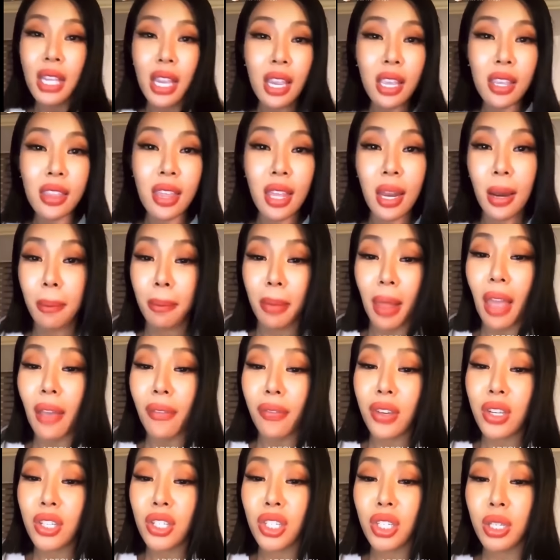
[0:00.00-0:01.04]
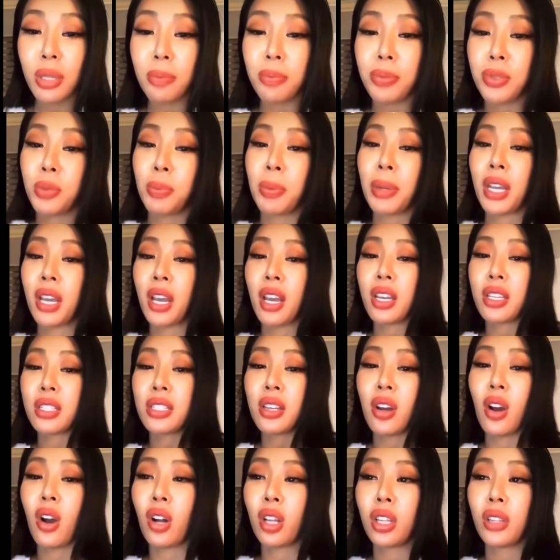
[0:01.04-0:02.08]
that I'm blackfishing because
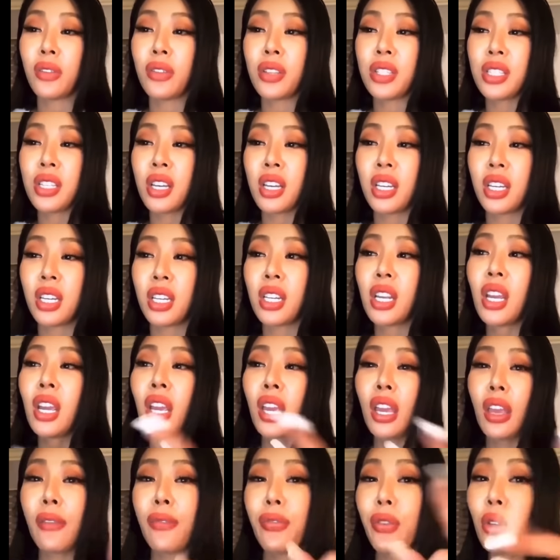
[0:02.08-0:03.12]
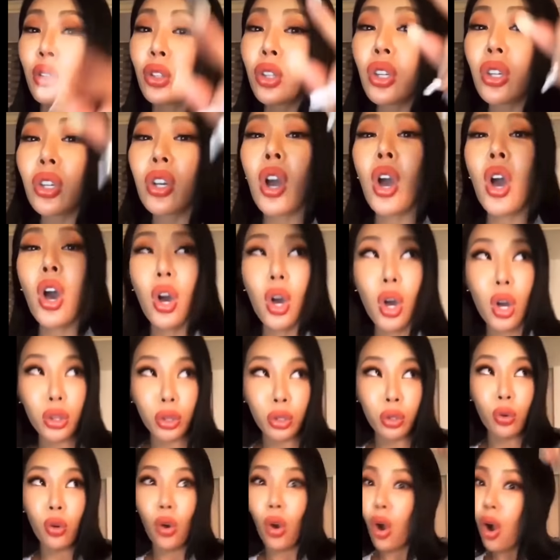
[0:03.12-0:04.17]
all of a sudden, if you look
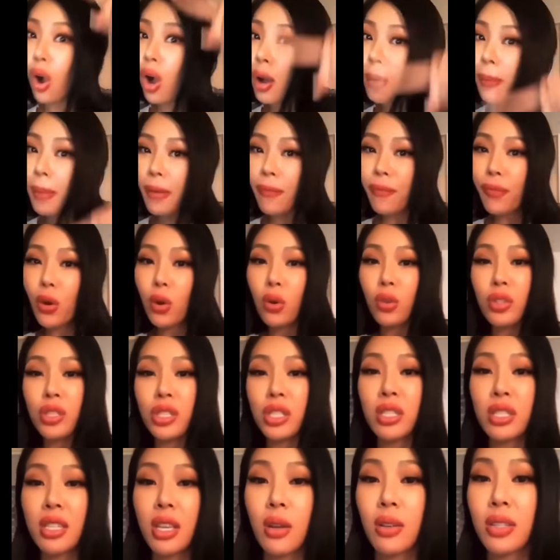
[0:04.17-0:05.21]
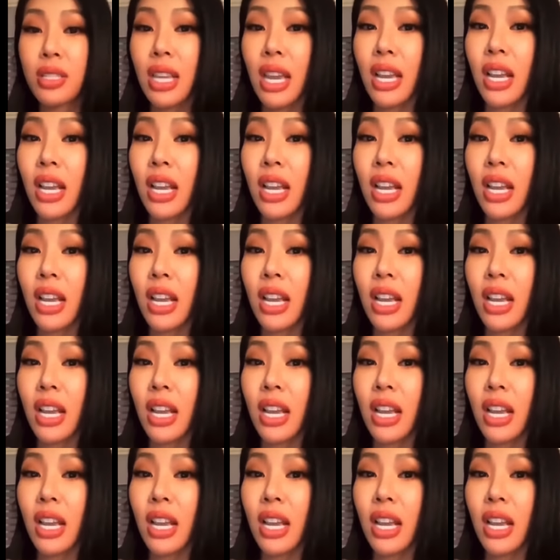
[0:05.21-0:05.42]
through all my photos since I was like a